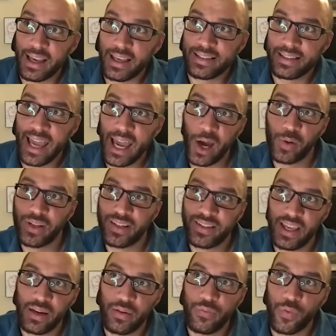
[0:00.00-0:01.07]
I guess, how does
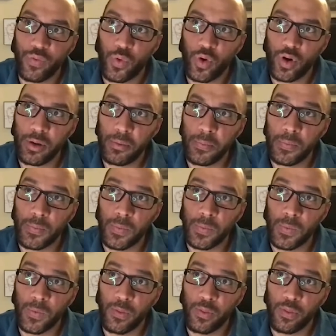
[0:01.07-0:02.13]
that inform
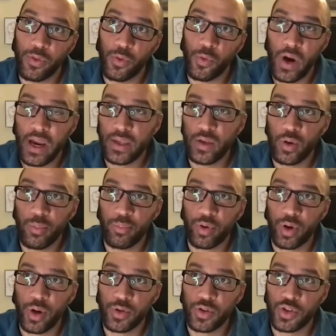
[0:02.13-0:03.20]
the way you
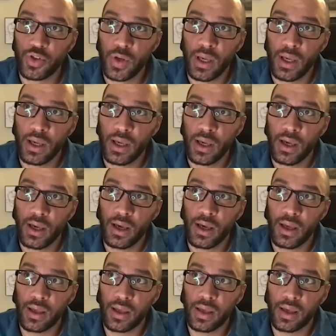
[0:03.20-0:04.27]
approach
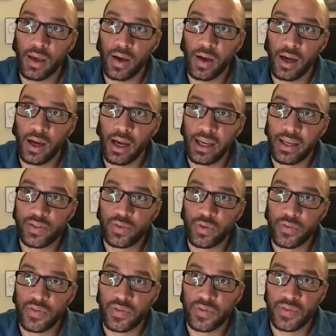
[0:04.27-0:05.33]
uh, I guess
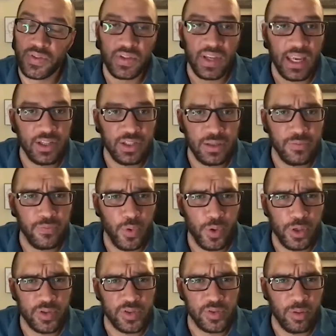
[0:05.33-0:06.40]
sort of staging for
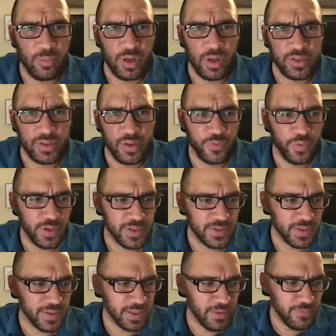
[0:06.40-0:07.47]
your storyboarding. So for
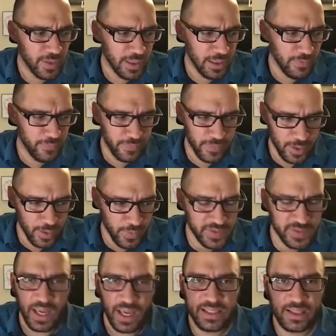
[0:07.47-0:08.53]
instance, if if you know the
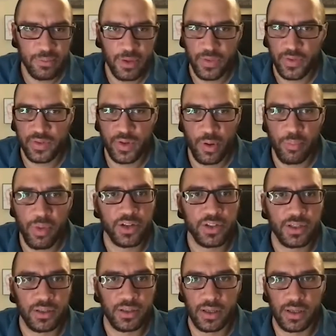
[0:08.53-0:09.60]
sky's the limit, there's no
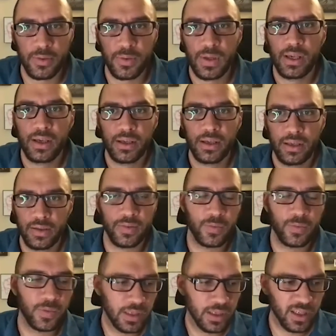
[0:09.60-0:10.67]
budget, you know,
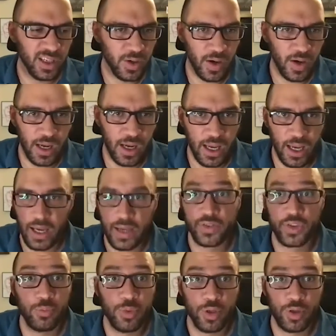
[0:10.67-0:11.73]
mm-hmm. you know, I, I,
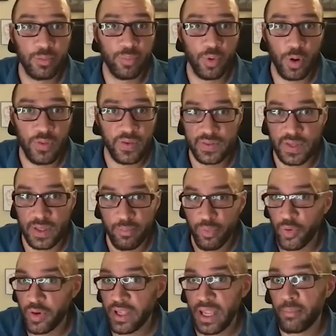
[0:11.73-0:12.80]
assume you could board this thing
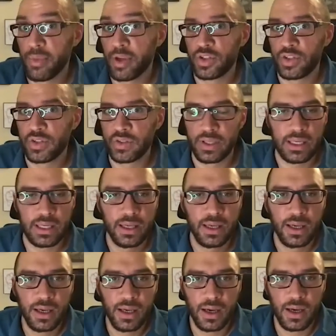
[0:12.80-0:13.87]
pretty ambitiously,
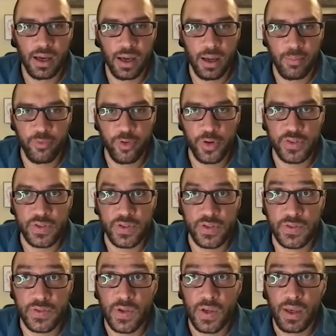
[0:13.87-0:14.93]
um,
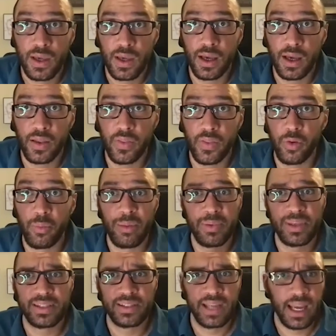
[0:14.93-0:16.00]
versus there might
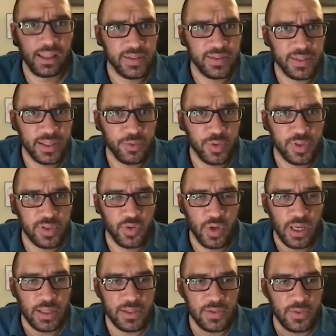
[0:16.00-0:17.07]
be stylistic
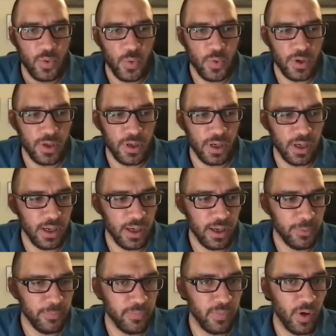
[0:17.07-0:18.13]
restraints or
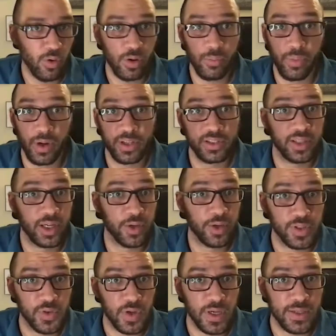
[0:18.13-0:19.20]
um, or budgetary
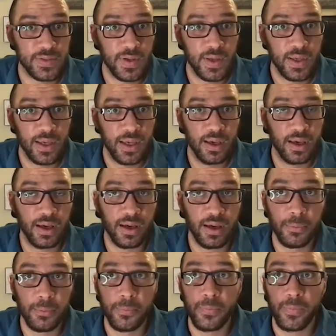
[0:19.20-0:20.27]
restraints
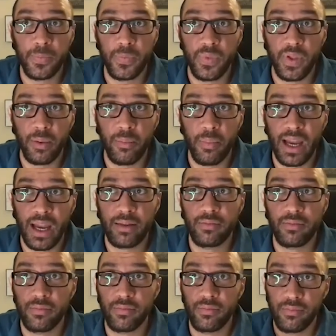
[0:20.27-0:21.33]
um, that might
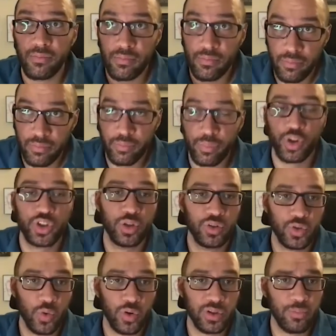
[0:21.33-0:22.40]
push you
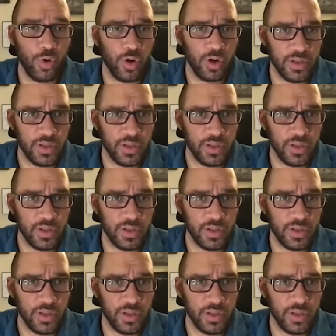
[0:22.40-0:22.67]
towards a more